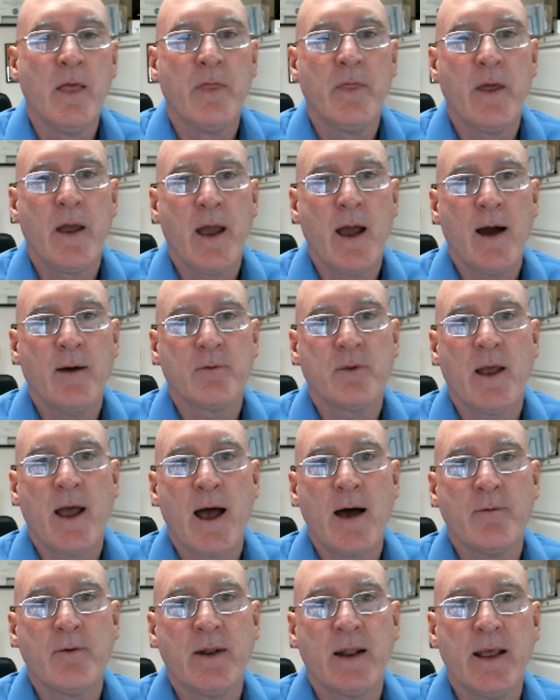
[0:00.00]
They have to
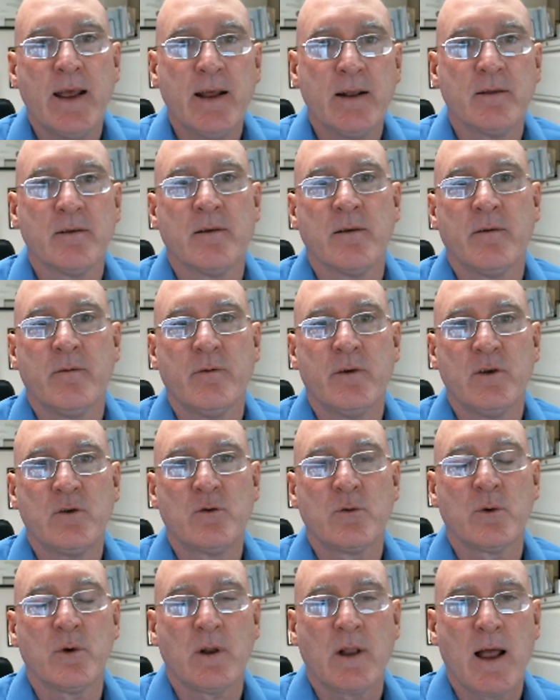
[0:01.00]
have an
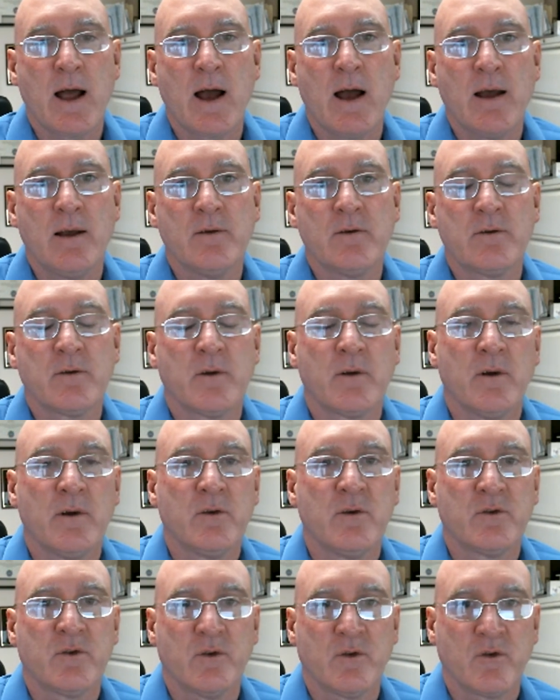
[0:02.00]
individualized
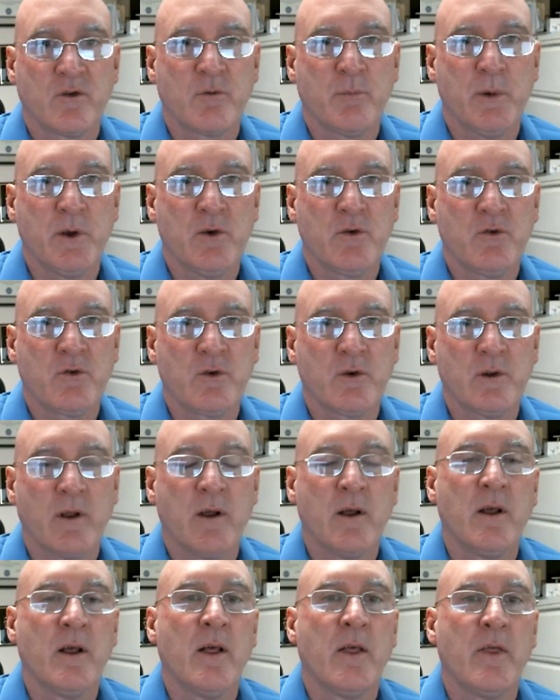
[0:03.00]
suspicion
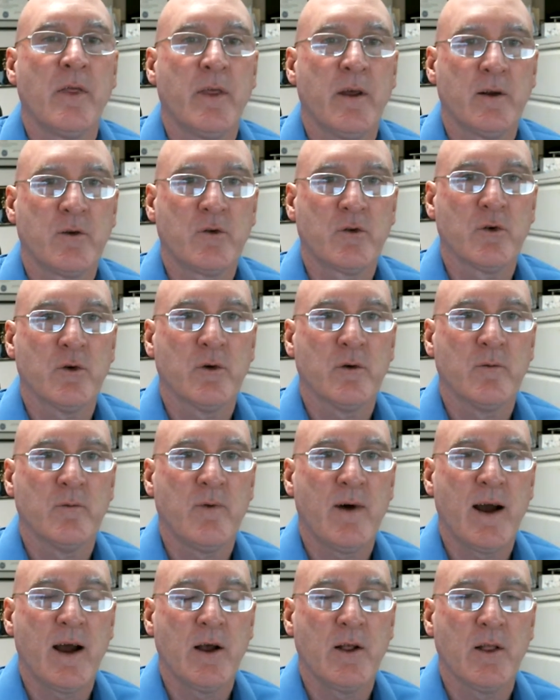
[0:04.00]
that you're in
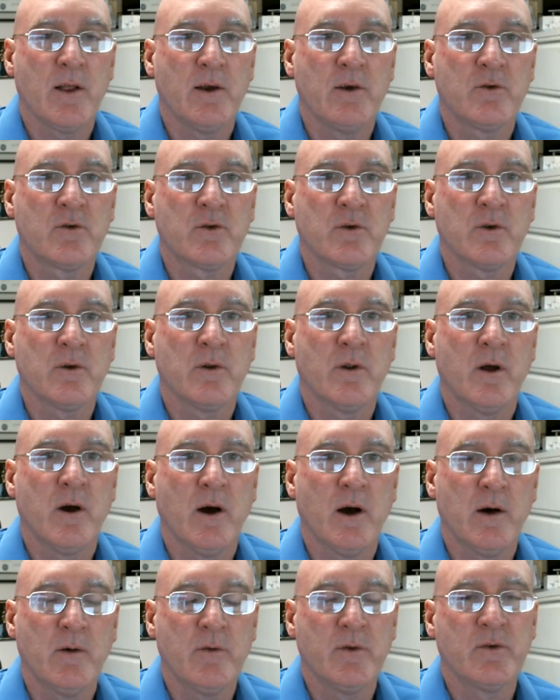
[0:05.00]
violation
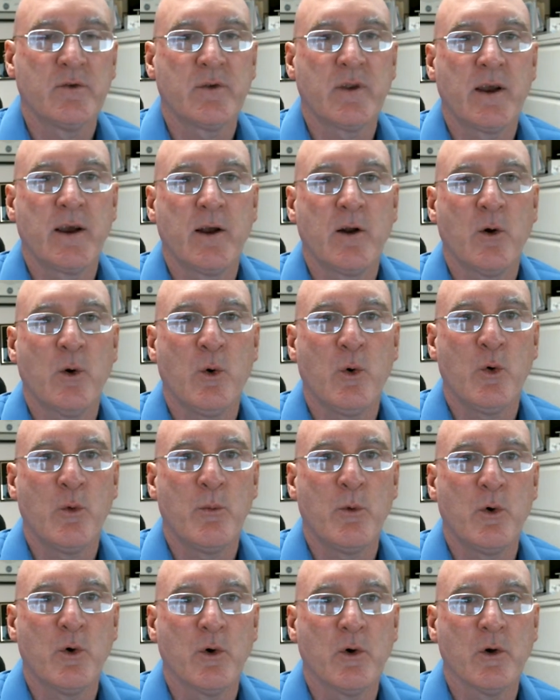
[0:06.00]
of the stay at
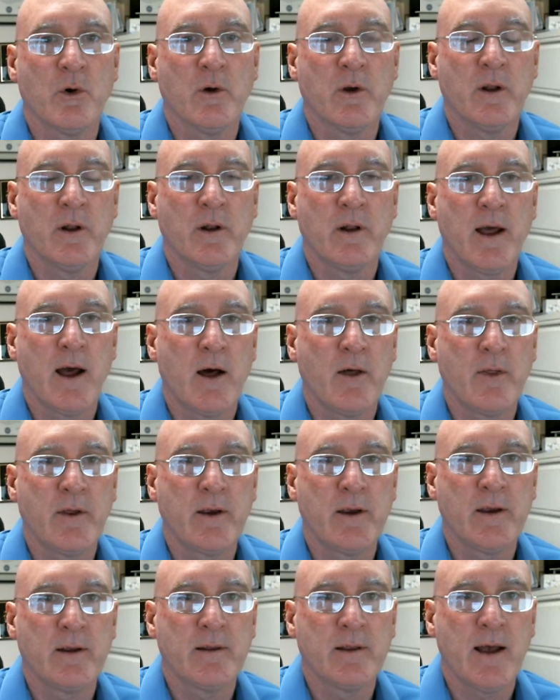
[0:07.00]
home order. And how they
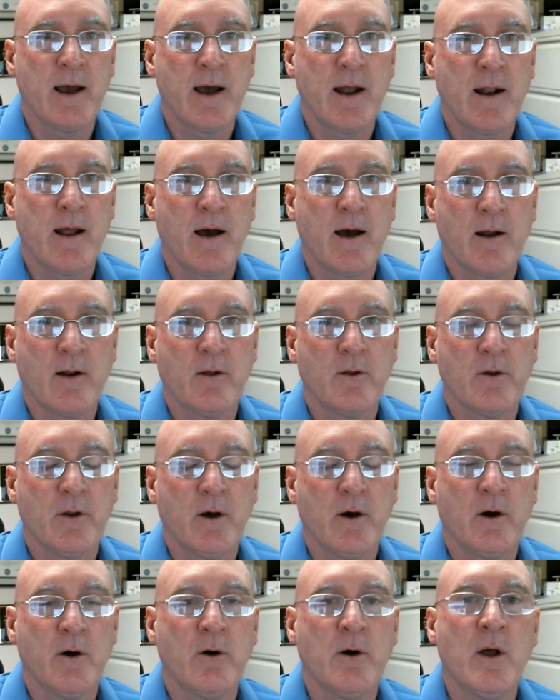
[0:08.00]
get that, I don't
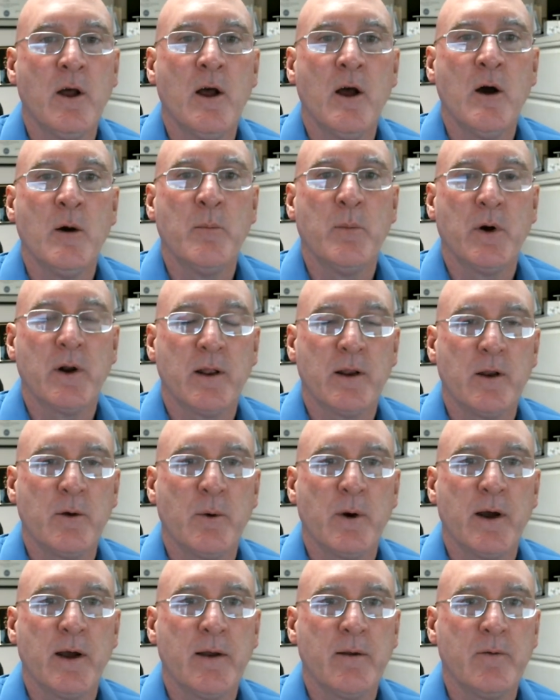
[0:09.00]
know. But
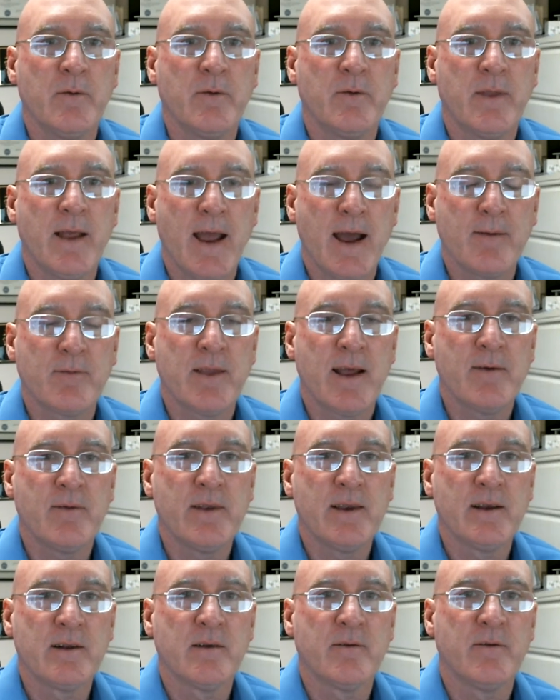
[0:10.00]
anyway, they have to have
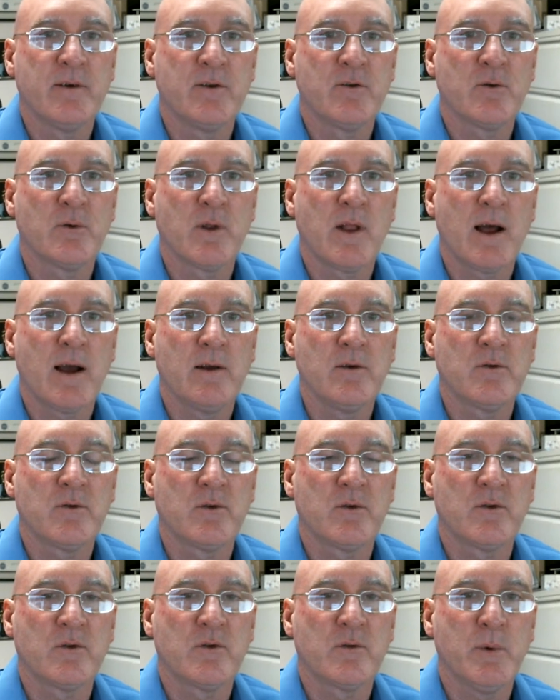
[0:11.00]
the individualized
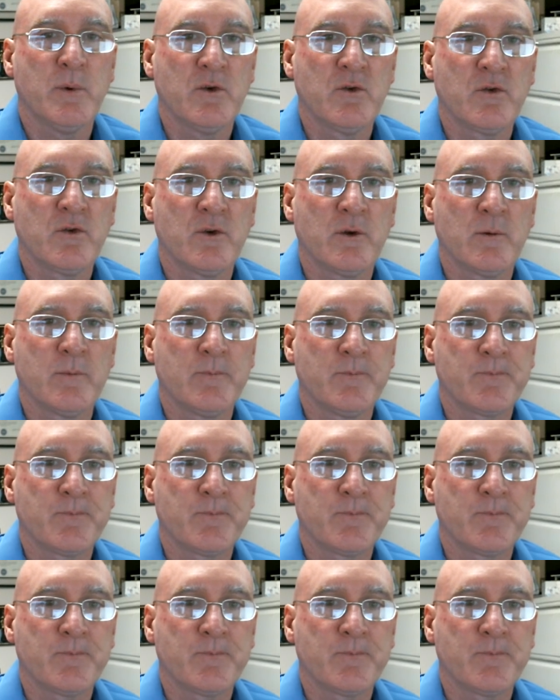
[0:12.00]
suspicion